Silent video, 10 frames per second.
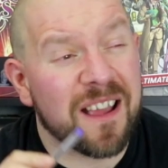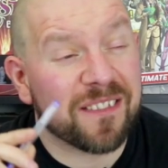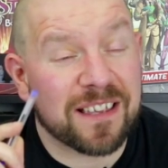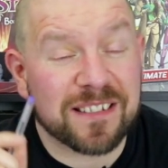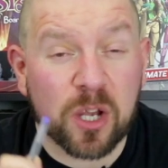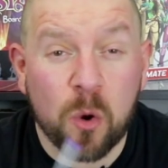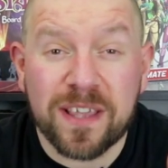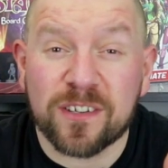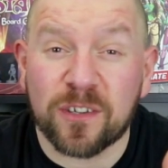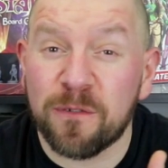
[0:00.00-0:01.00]
There's a quiz
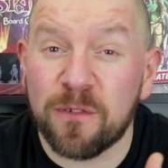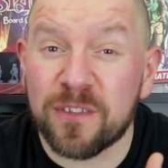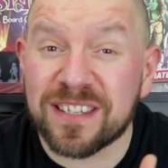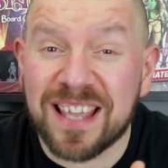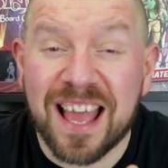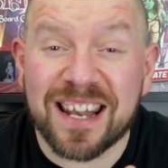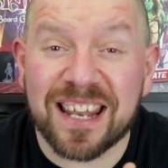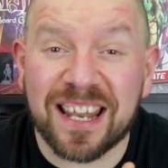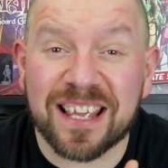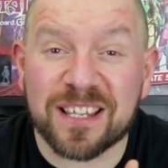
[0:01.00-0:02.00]
on the Saturday
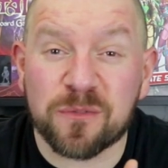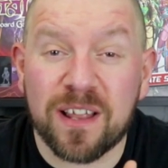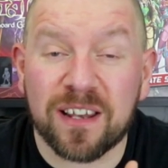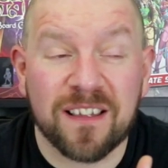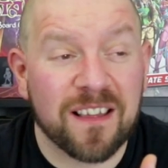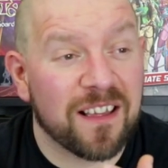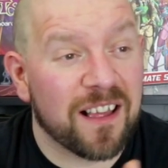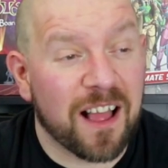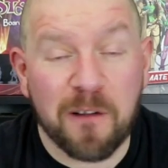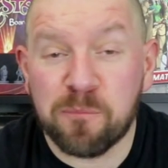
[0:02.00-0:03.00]
night as well.
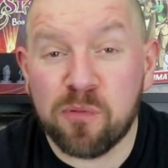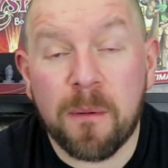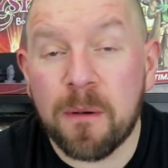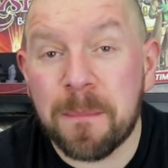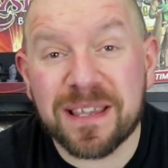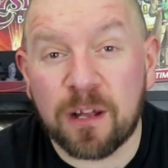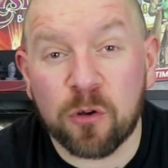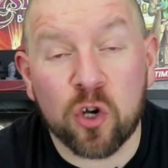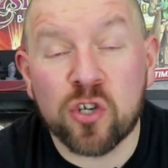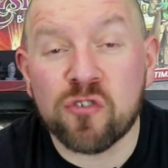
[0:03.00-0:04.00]
I've probably missed out
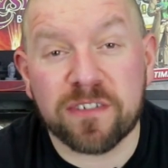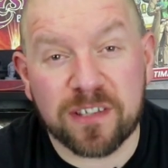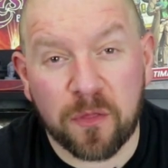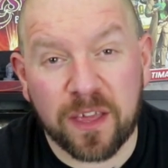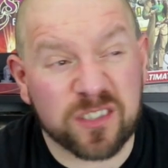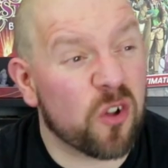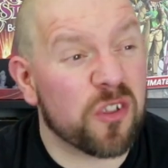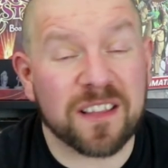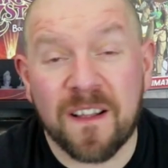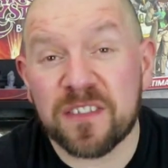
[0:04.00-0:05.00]
hundreds of things. Oh,
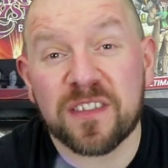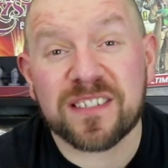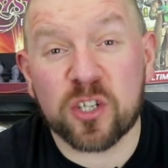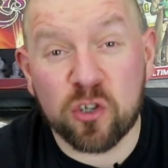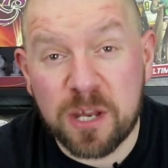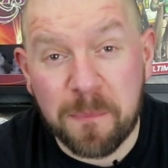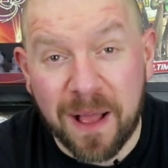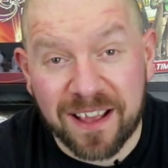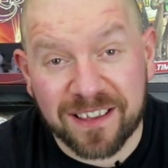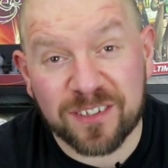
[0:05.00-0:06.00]
there's a goodie
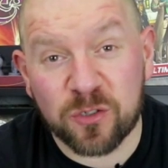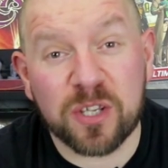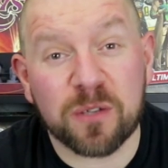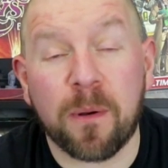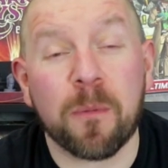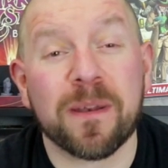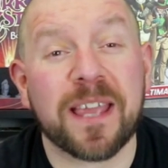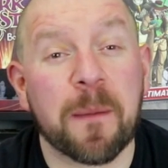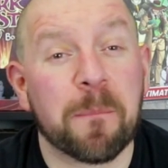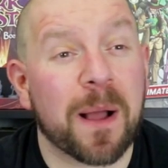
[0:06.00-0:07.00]
bag, so you'll probably
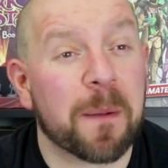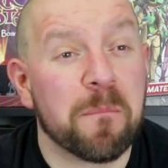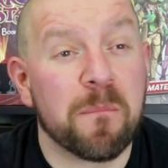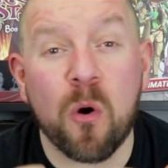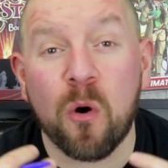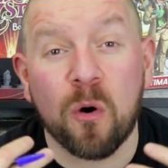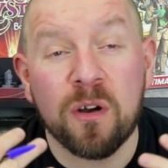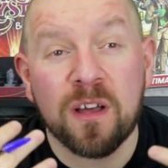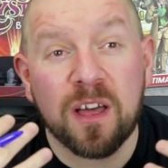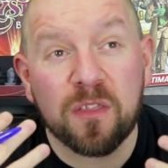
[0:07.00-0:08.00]
get back more
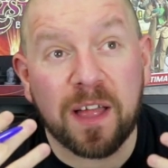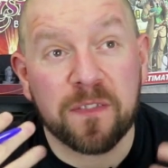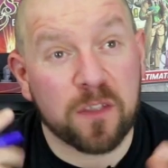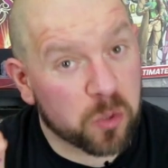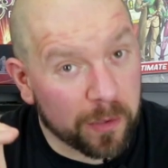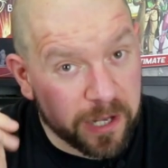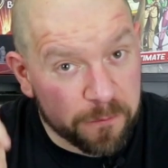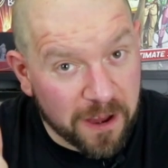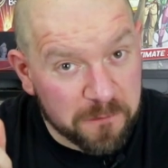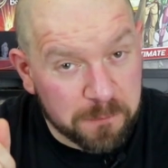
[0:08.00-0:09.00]
than the
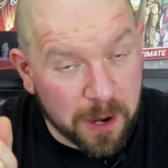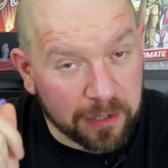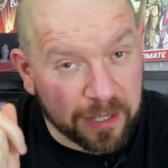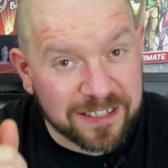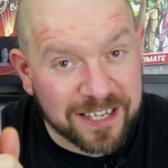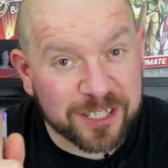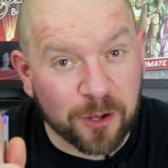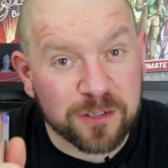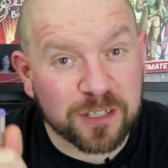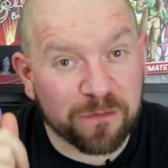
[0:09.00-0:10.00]
£25 that a ticket
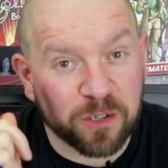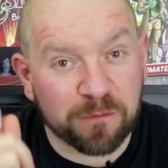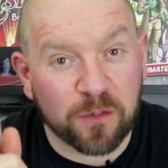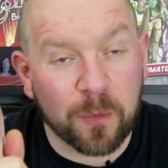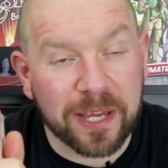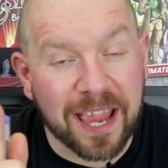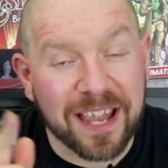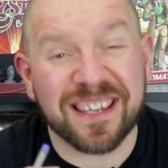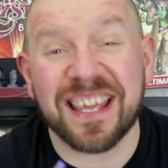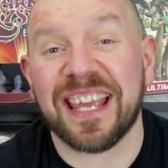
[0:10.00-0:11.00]
costs for the full weekend.
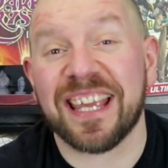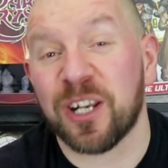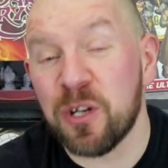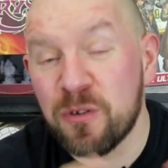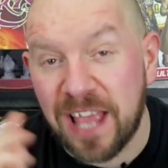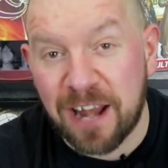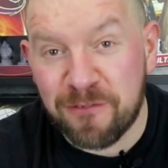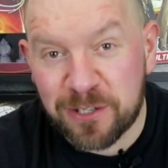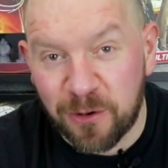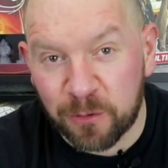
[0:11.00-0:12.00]
Includes entry
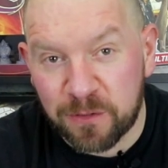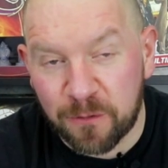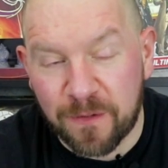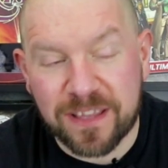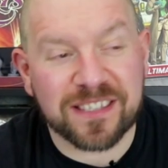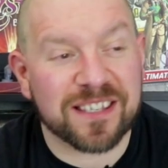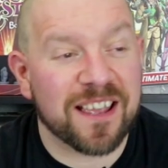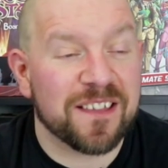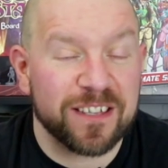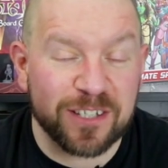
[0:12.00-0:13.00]
to all of your events.
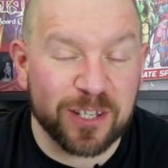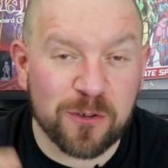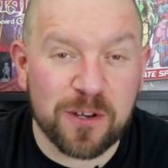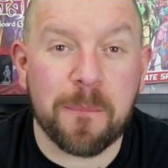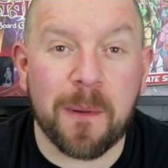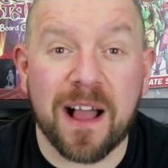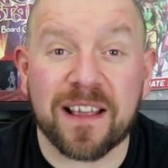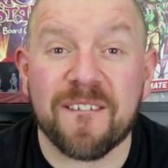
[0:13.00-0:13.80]
There's a goodie bag